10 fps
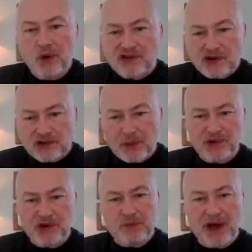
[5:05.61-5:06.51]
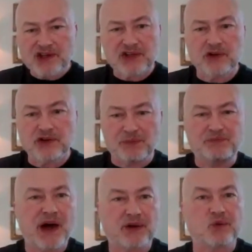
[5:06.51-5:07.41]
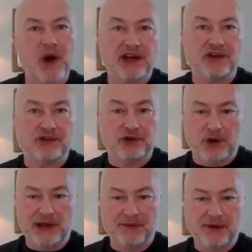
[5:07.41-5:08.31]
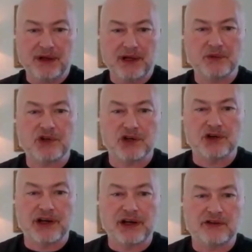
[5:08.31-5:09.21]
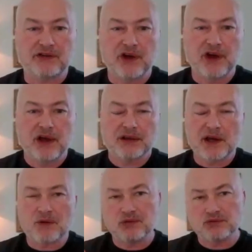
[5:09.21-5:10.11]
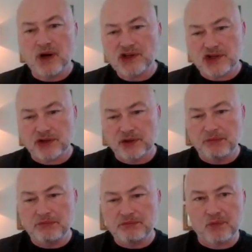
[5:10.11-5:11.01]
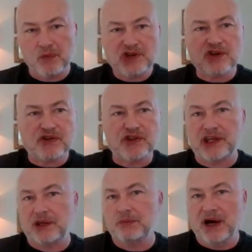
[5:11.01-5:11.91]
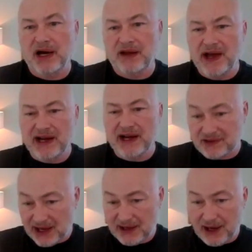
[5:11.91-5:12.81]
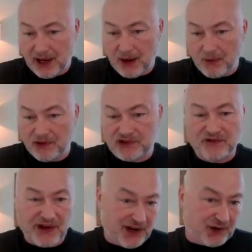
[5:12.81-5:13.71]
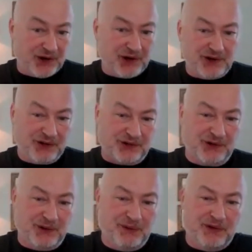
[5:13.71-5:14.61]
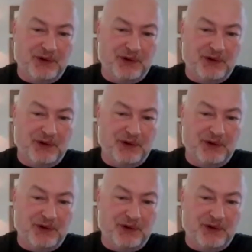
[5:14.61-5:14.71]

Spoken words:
there? So you mentioned there's a better way to do it, and I'm curious, like what's your thinking behind that? Because I want to see if I agree or disagree with